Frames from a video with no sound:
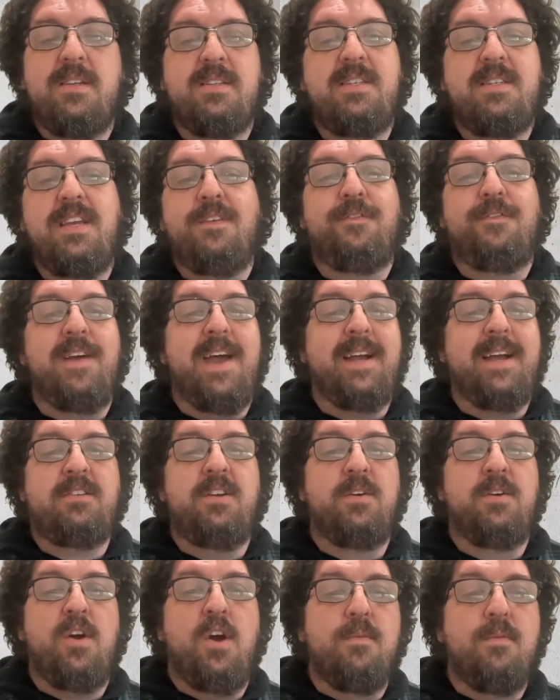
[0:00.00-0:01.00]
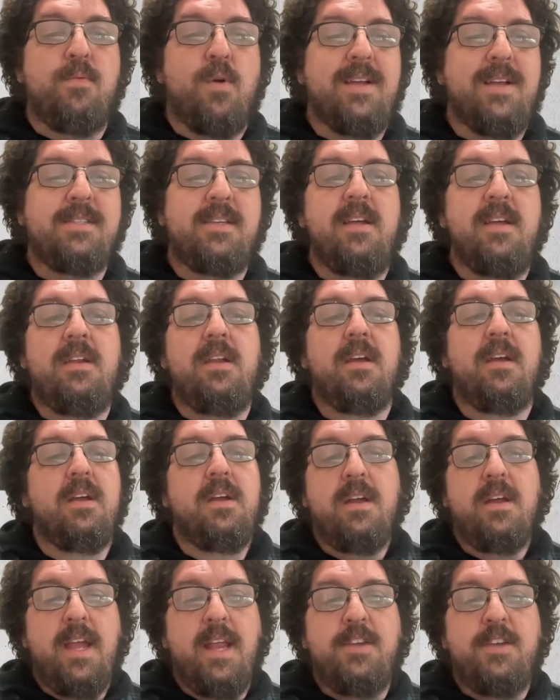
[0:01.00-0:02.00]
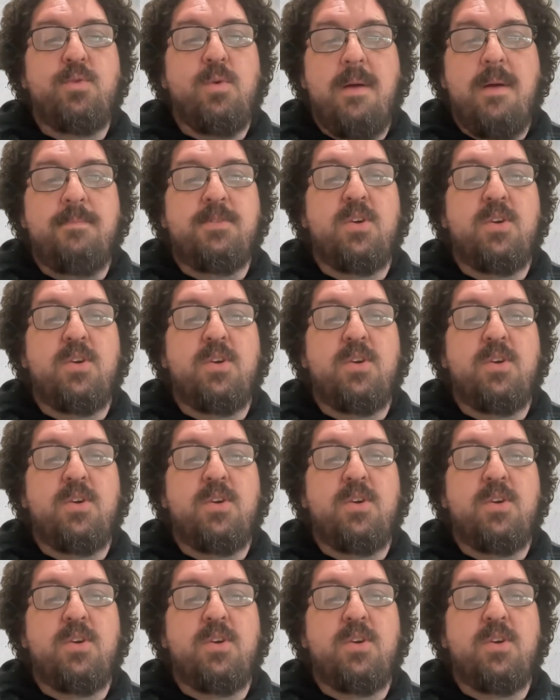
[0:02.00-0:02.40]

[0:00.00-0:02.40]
as de facto co-president and Trump